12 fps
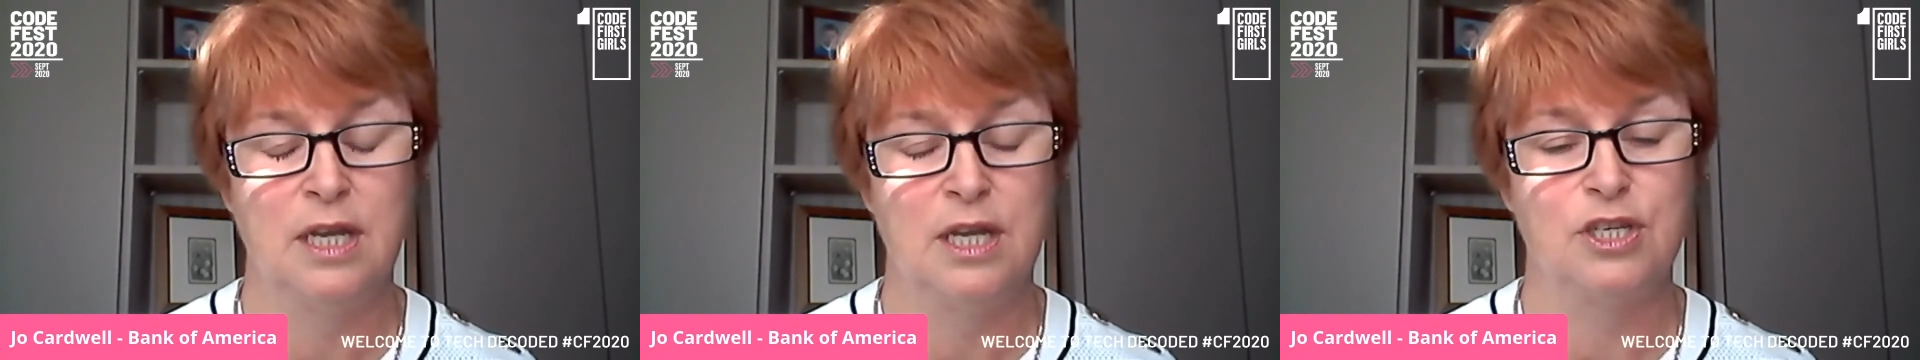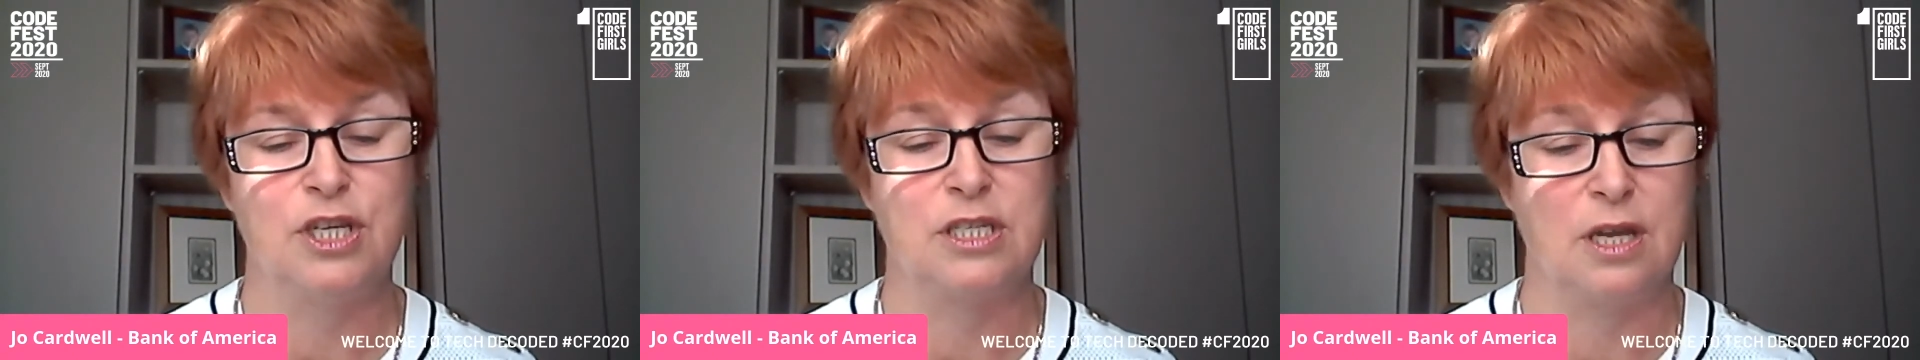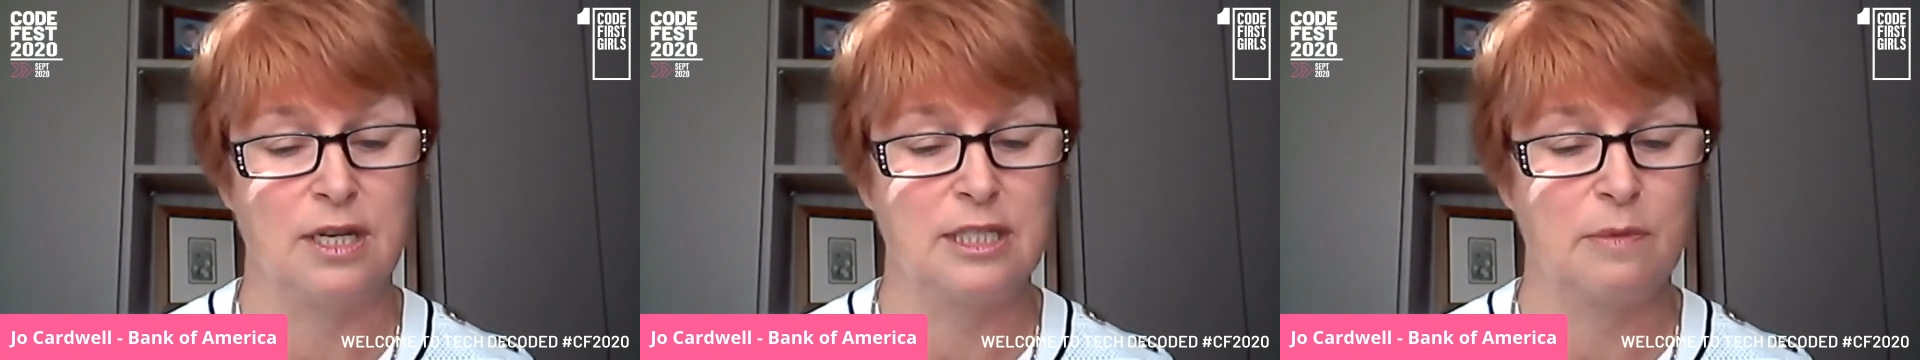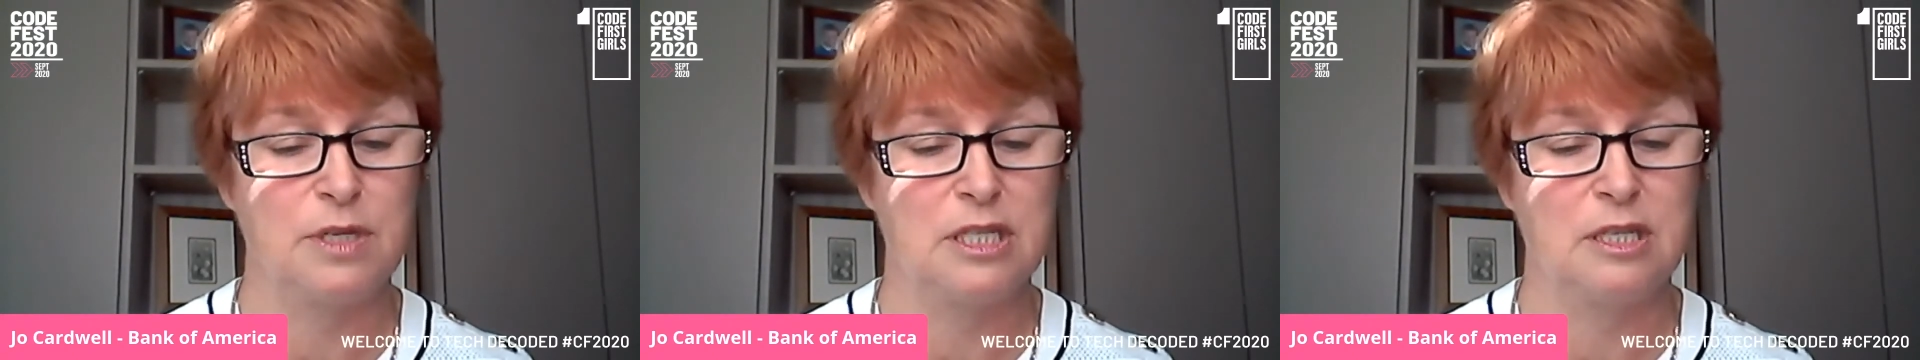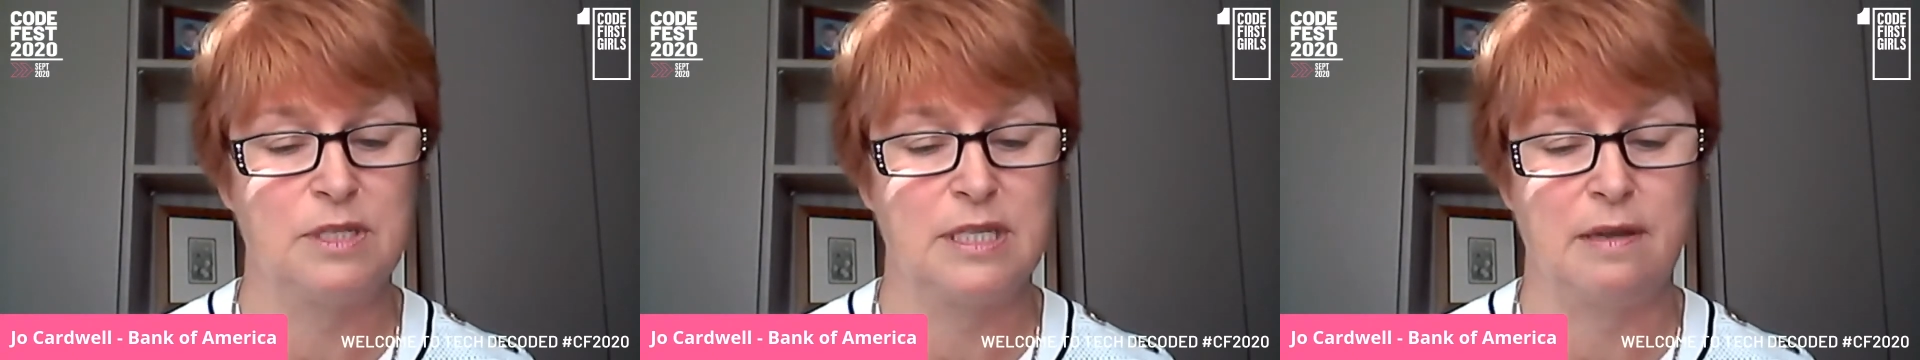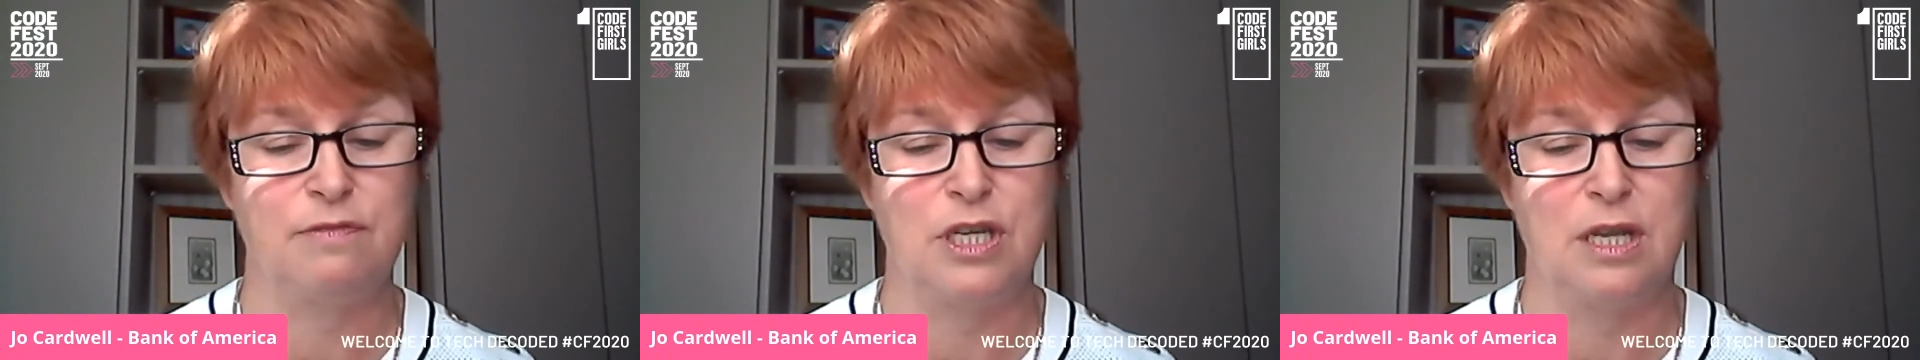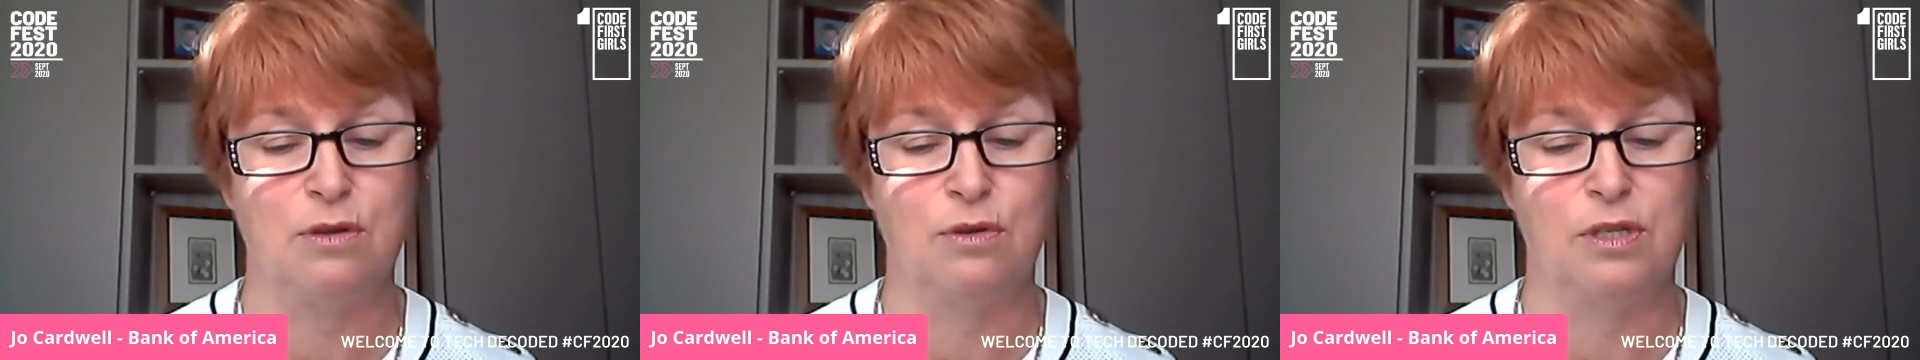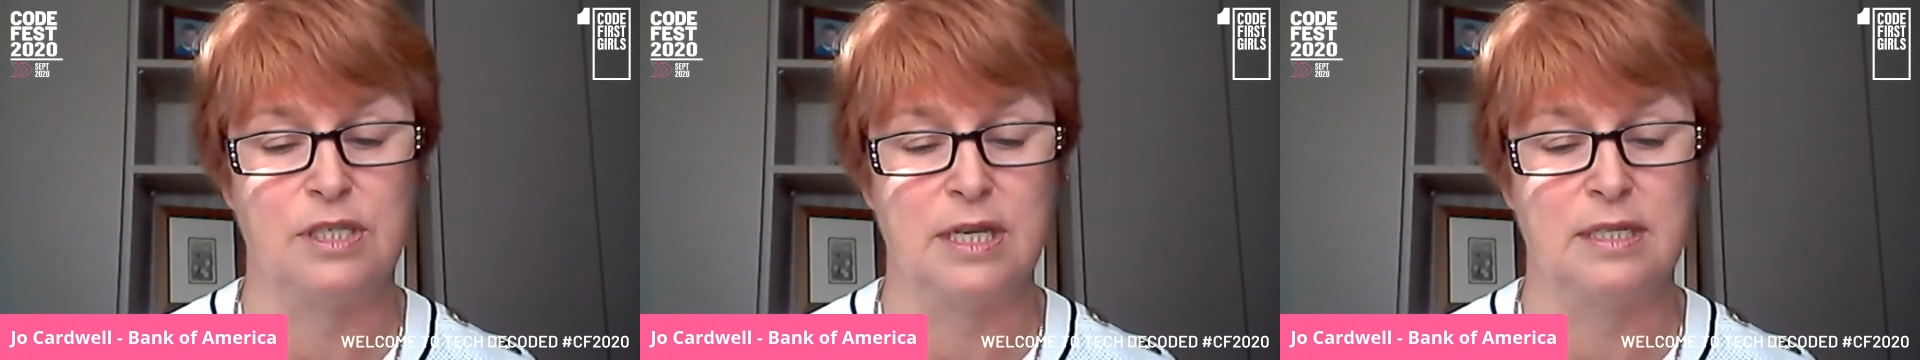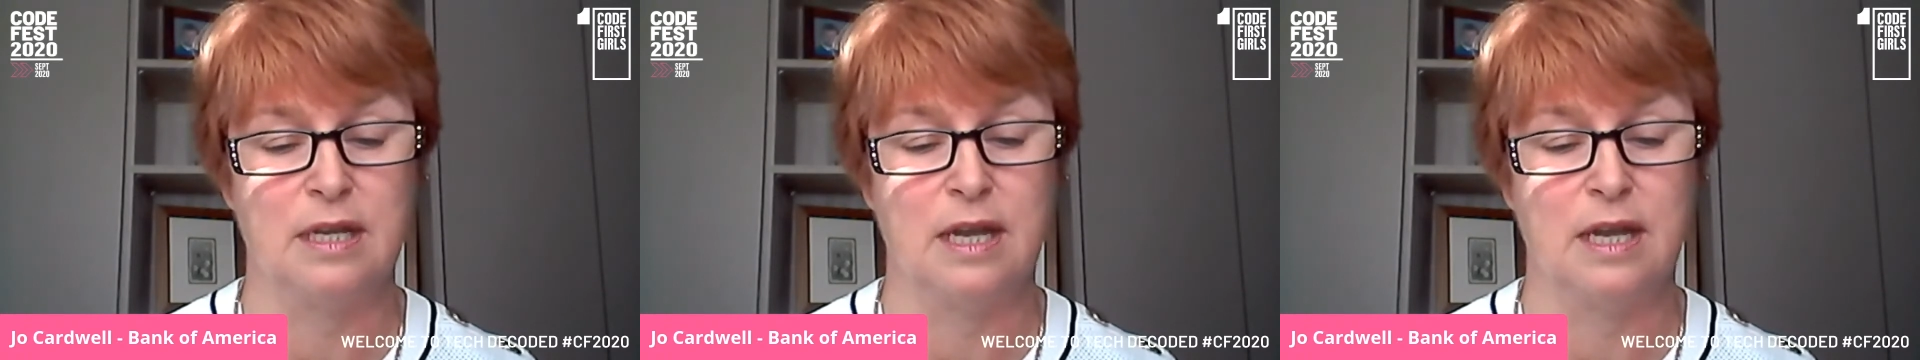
She signed up to some CFG courses